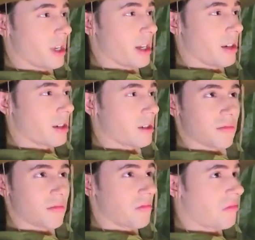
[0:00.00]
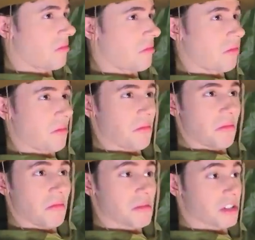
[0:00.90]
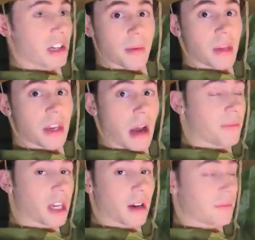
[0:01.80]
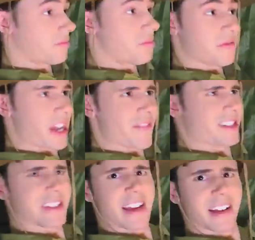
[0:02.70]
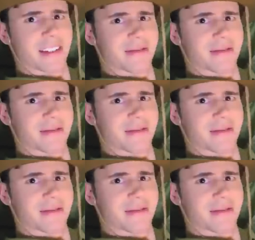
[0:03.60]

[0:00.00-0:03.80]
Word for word: it, this is going to be me. I'm going to devastate it.